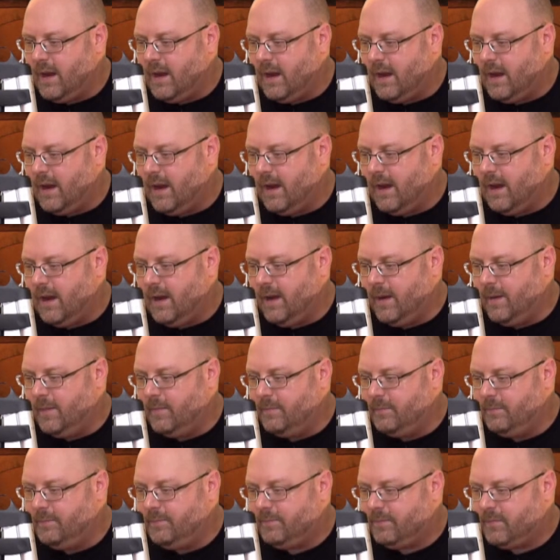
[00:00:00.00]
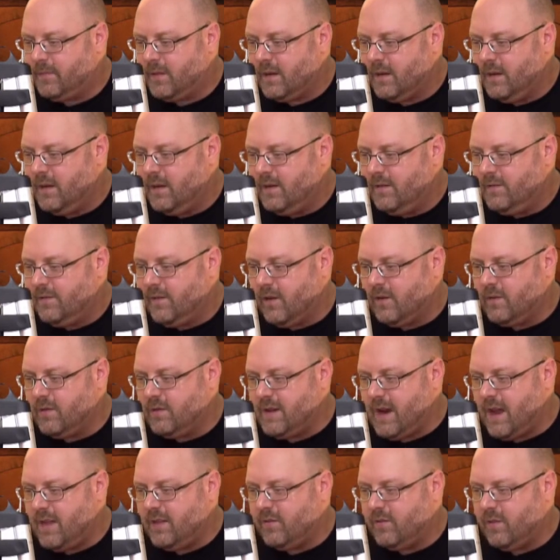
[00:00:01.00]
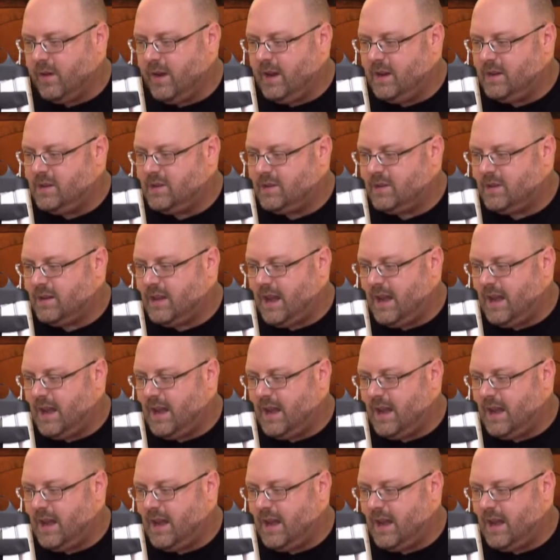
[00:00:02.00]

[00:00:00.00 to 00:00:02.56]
Um, farther down the ridge,